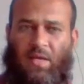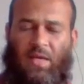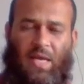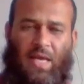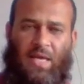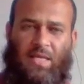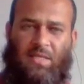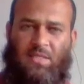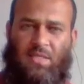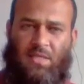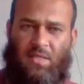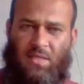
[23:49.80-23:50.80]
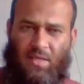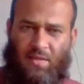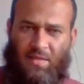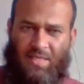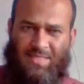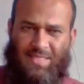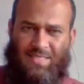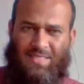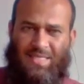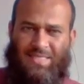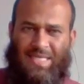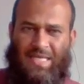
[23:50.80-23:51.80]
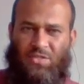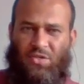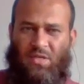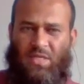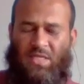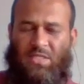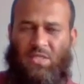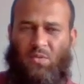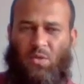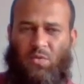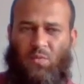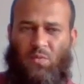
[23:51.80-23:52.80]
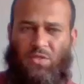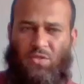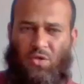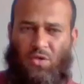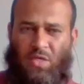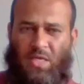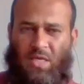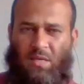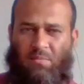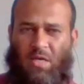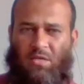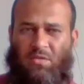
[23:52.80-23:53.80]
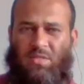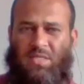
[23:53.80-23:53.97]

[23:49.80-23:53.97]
And this is the delta region what we are talking about.